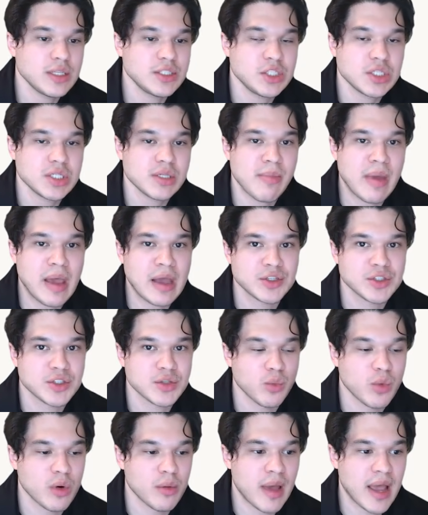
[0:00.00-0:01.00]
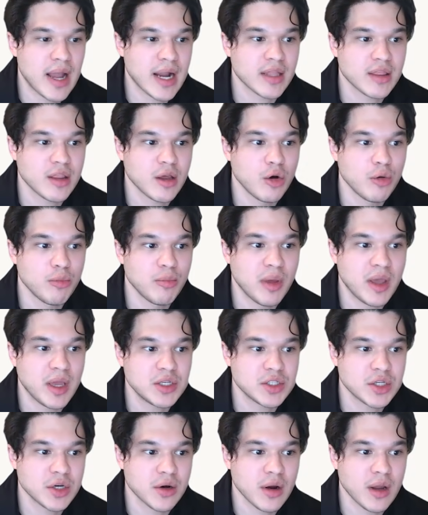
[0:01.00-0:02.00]
let's just imagine we're back at the home
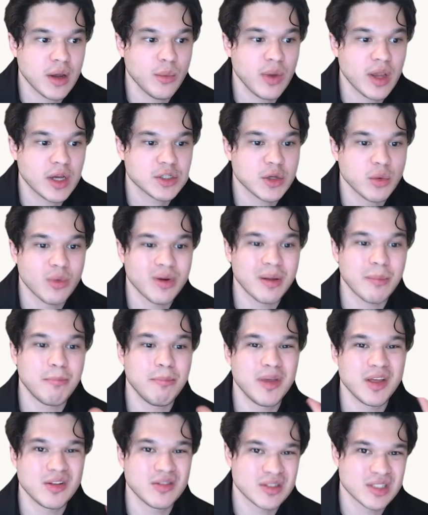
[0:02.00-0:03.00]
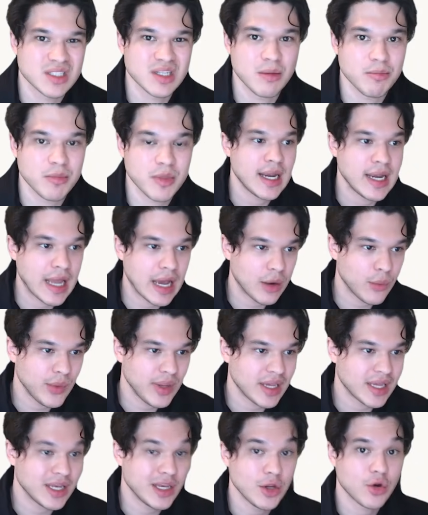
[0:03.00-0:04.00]
page here and we actually want to build something. And now
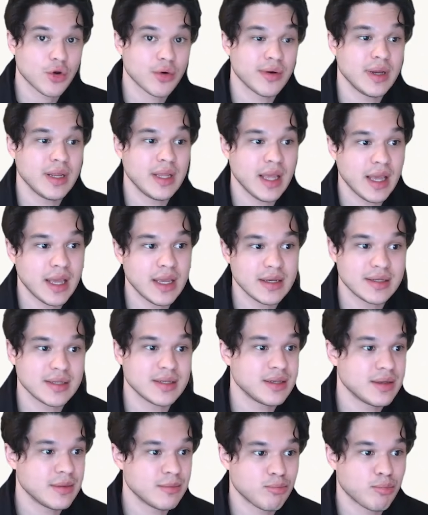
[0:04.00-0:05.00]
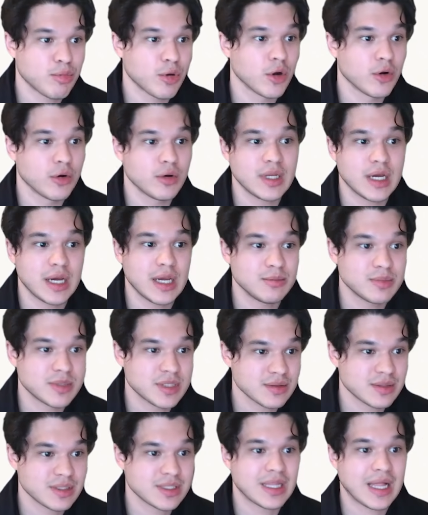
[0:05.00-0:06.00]
we can create
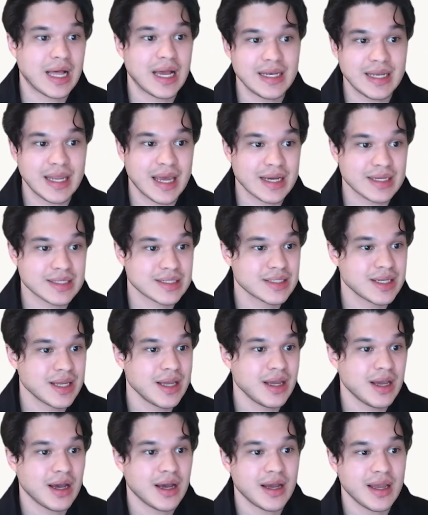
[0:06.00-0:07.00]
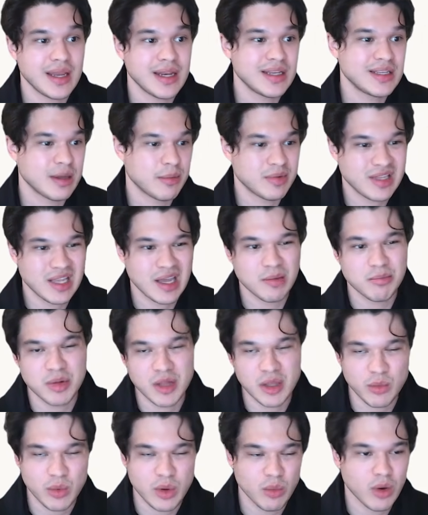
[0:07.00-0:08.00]
prototypes, slide decks, any type of
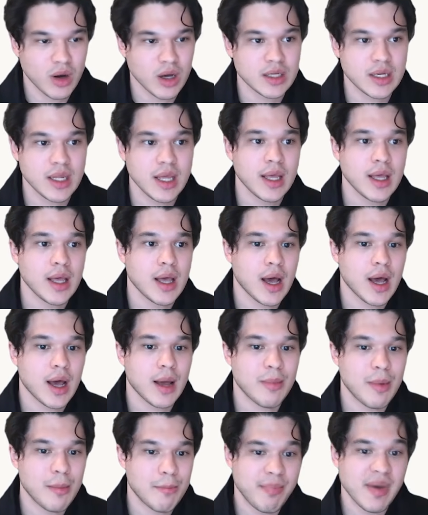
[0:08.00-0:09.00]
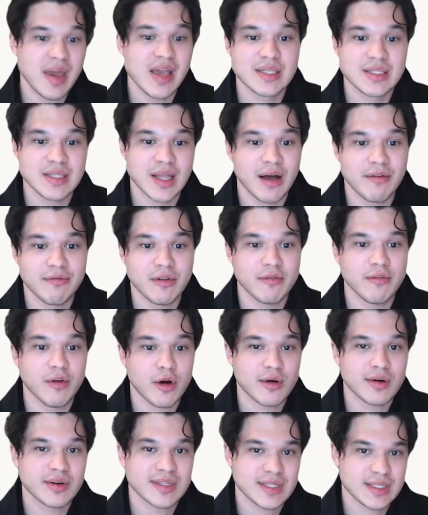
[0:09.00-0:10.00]
template we want based off of
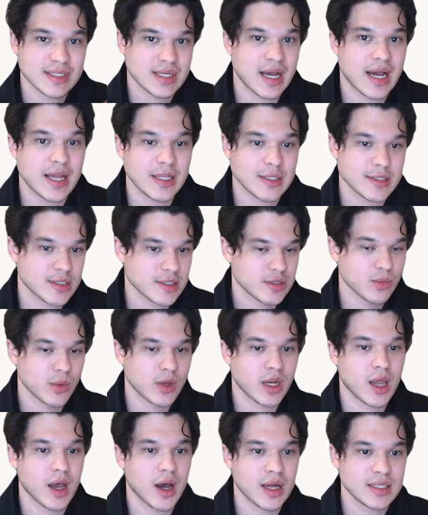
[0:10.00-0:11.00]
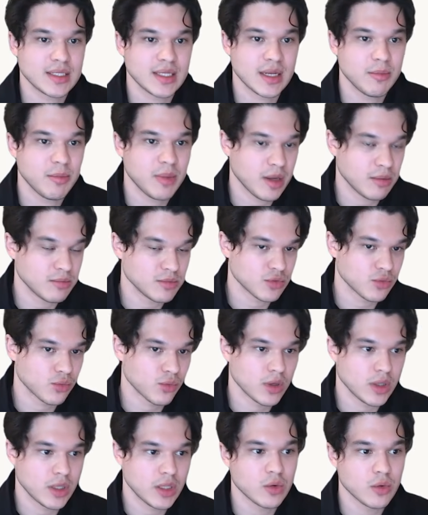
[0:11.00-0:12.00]
our designs. This is when content becomes
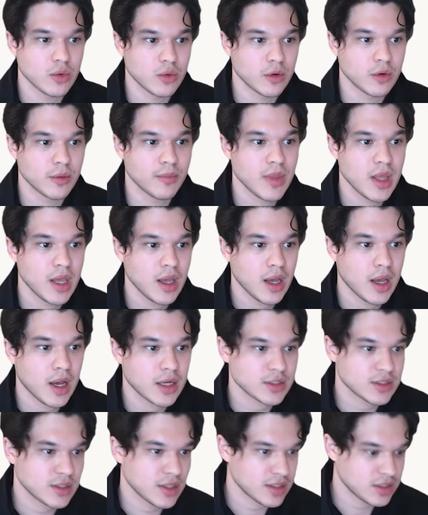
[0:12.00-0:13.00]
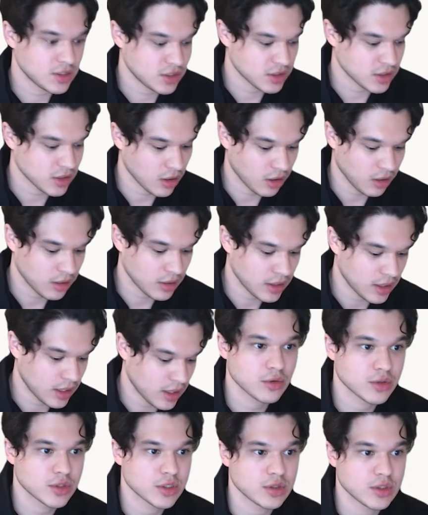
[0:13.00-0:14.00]
really cool. So let's just call it
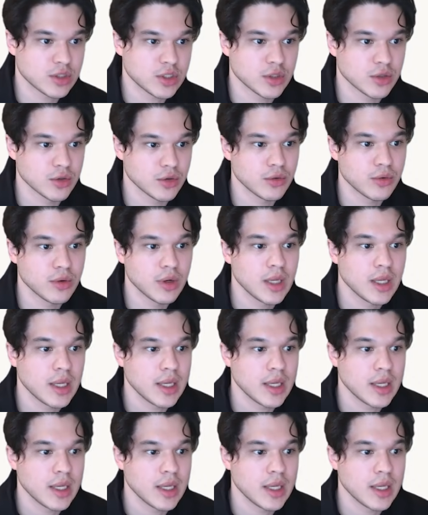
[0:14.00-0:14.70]
Ocean 2.